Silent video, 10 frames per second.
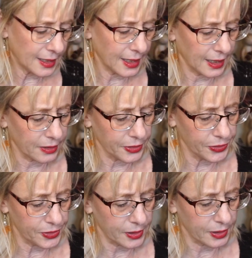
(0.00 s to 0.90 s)

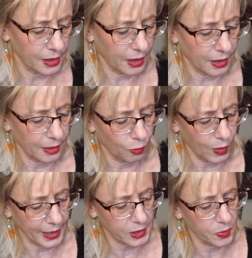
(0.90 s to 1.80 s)
Candles uh,
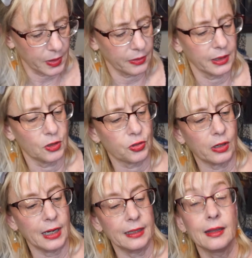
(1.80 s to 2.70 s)
Wax Melt in
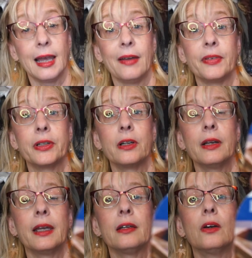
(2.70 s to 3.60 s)
Dried Lavender
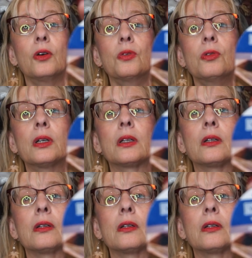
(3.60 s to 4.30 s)
and Oak.